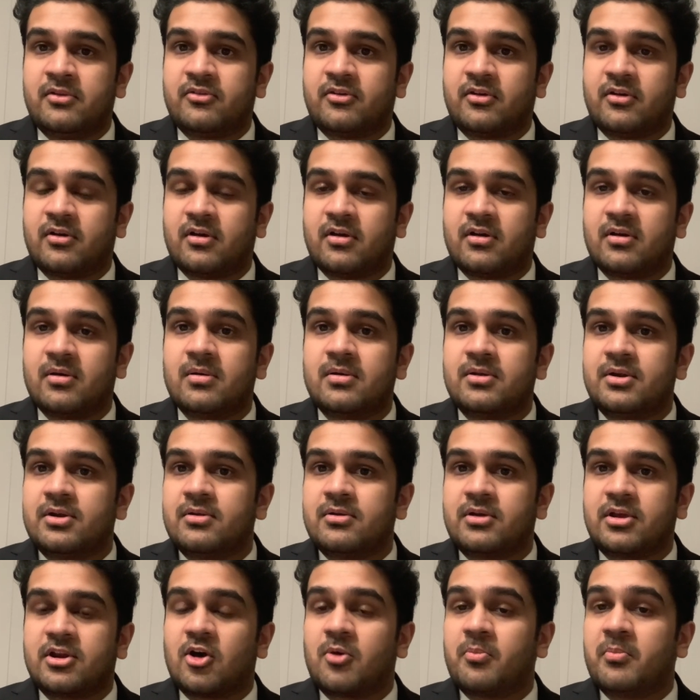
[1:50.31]
to
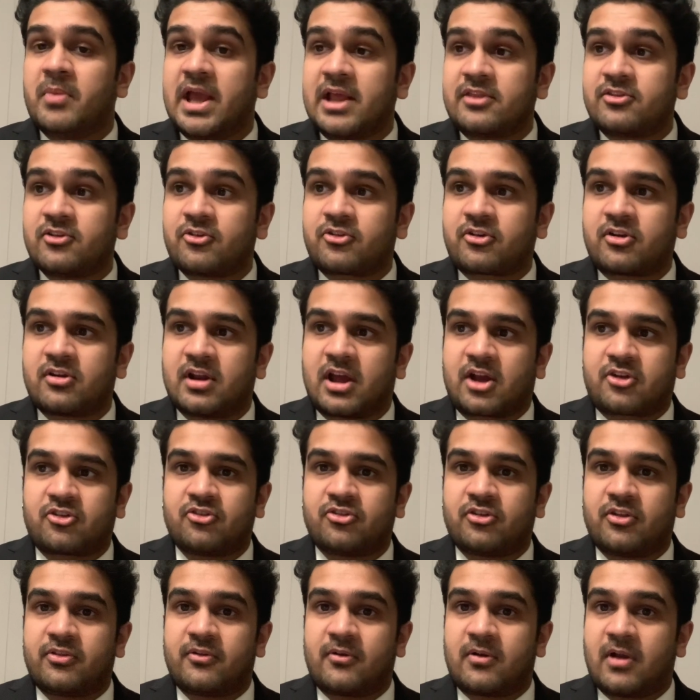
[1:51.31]
make those
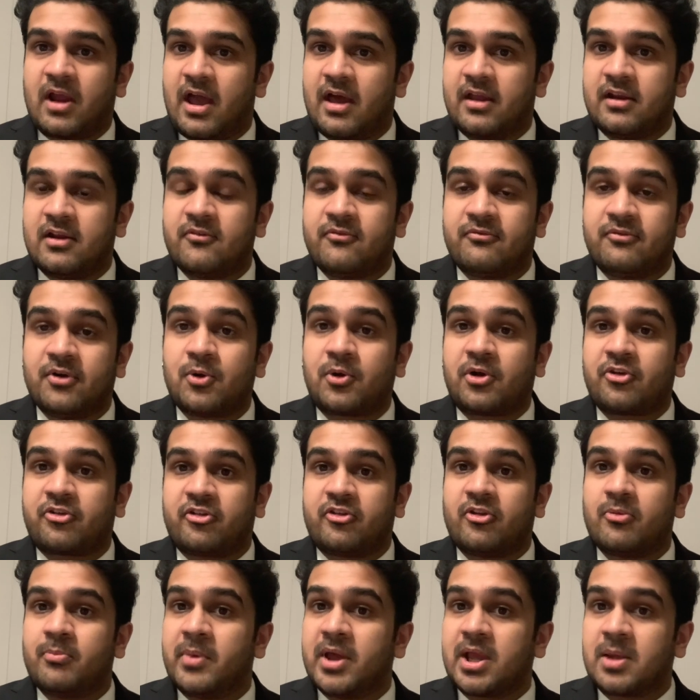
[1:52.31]
connections in their head and focus on
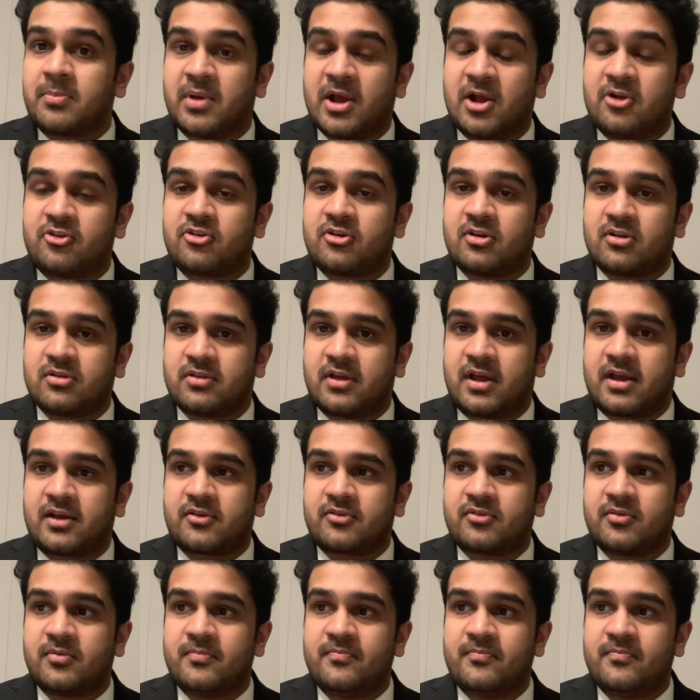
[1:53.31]
the big picture of things.